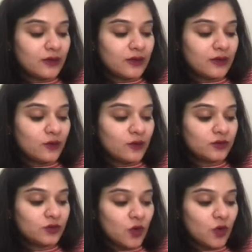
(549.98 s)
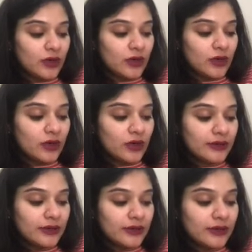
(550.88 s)
one salt
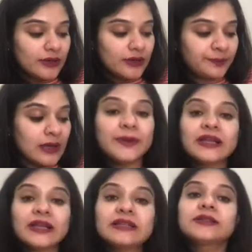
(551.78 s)
plus